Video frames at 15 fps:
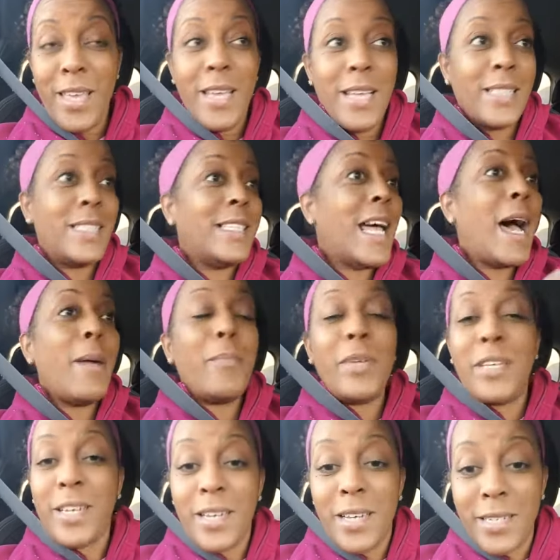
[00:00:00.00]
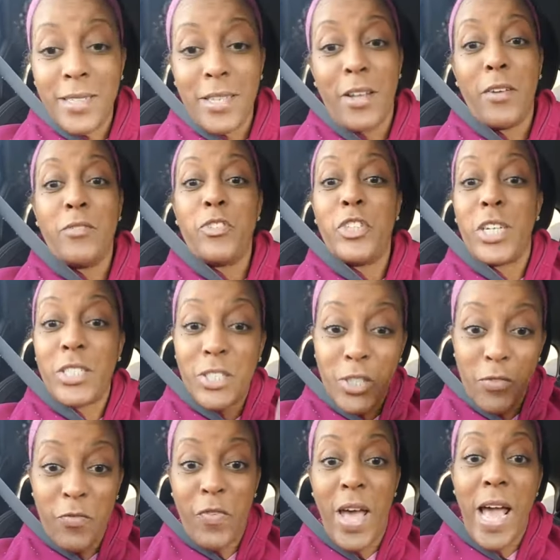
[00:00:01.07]
It's not because of just the
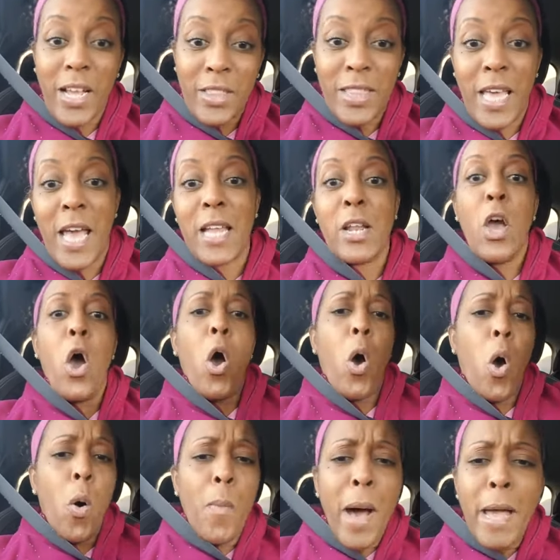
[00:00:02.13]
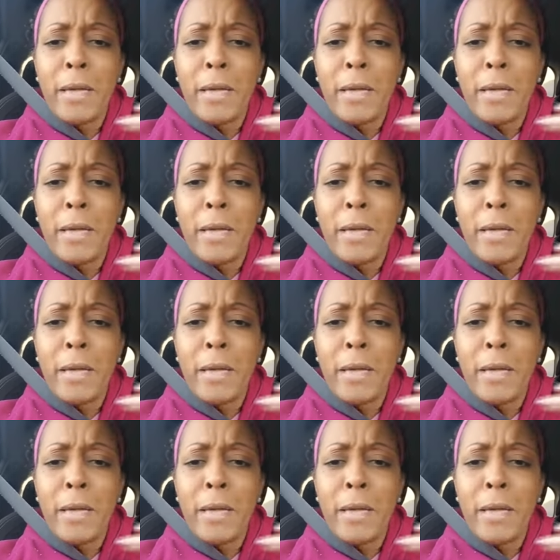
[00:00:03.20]
fact that, oh my